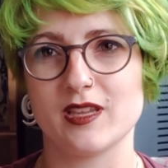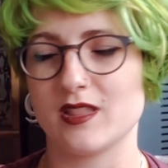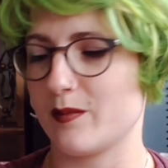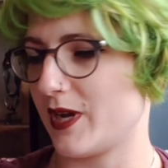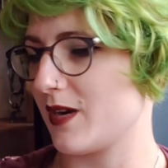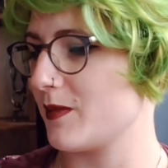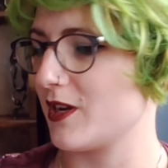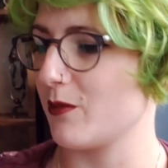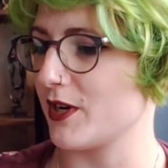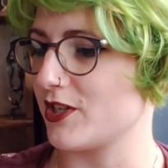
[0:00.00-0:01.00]
at the bottom here
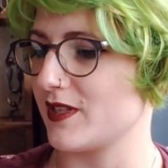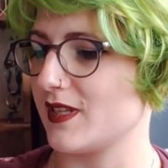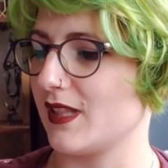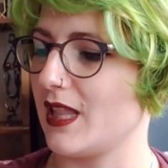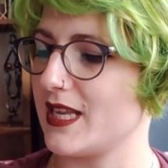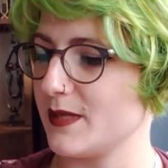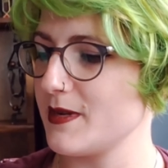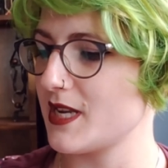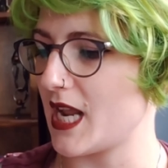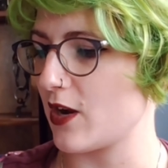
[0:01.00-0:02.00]
where it just said
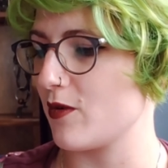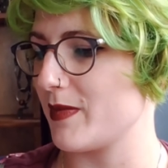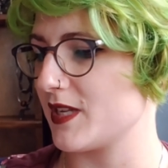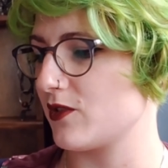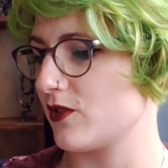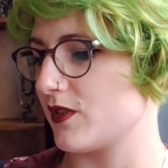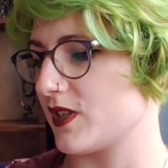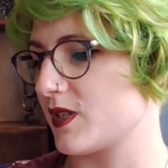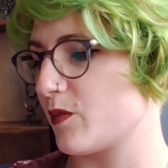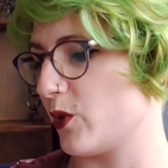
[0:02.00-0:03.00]
lesbian necromancers
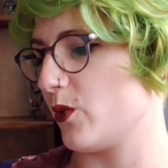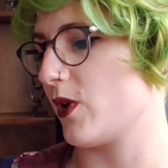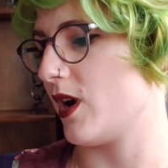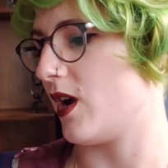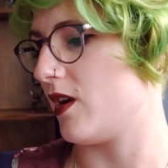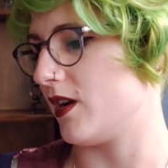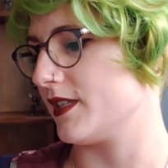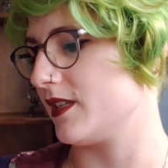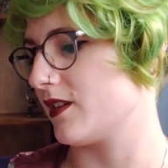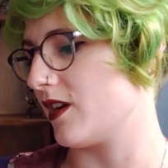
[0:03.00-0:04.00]
explore a
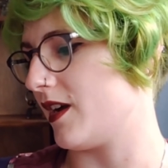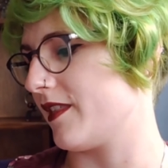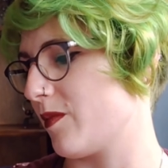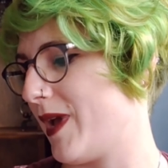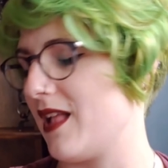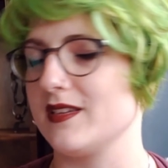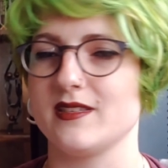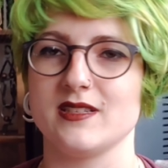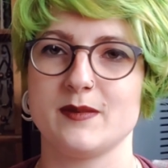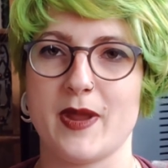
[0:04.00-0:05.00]
haunted gothic palace
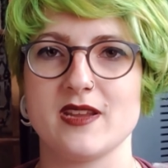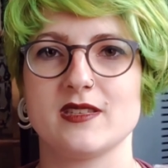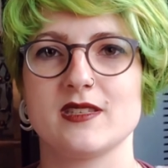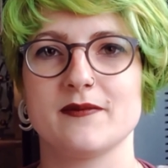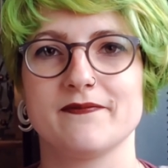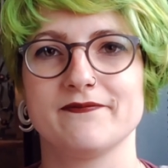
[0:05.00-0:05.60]
in space.